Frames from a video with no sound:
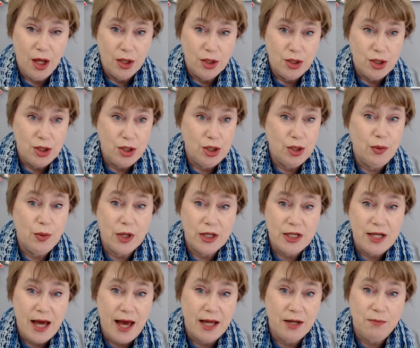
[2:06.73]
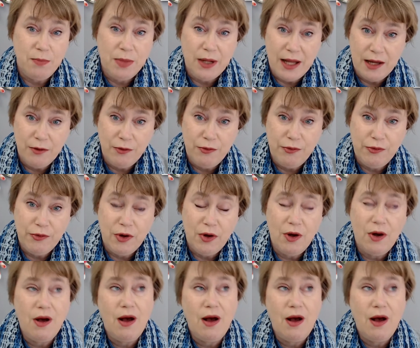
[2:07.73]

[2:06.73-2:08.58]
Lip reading: to what I had planned for.